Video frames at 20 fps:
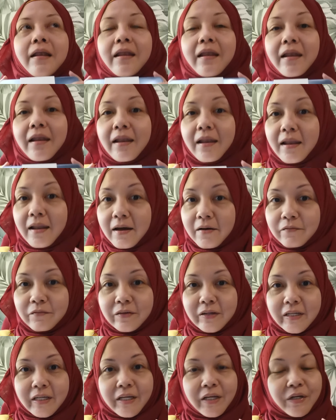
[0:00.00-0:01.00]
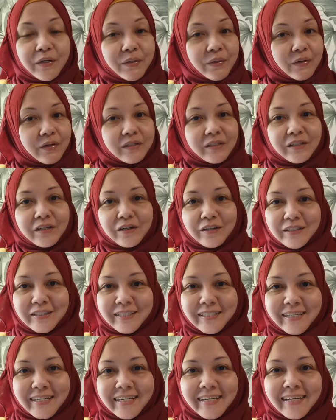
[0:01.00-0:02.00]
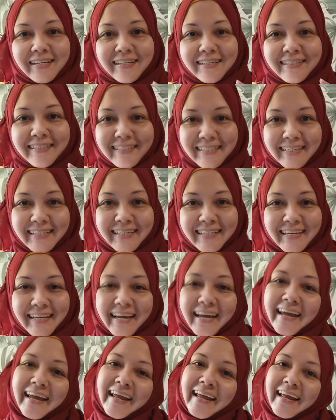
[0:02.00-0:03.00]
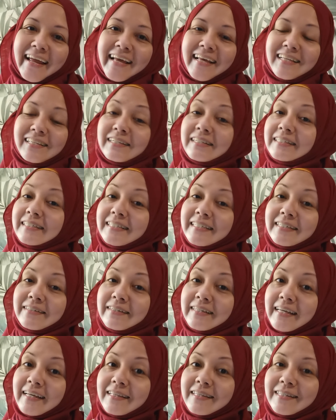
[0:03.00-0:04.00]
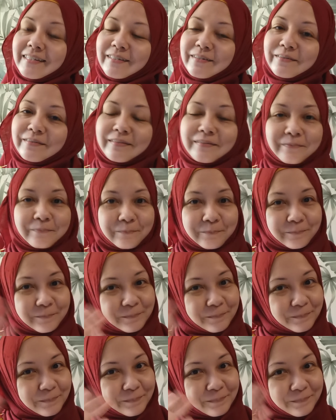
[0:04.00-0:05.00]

lovely non-toxic skincare. So I'll see you again soon.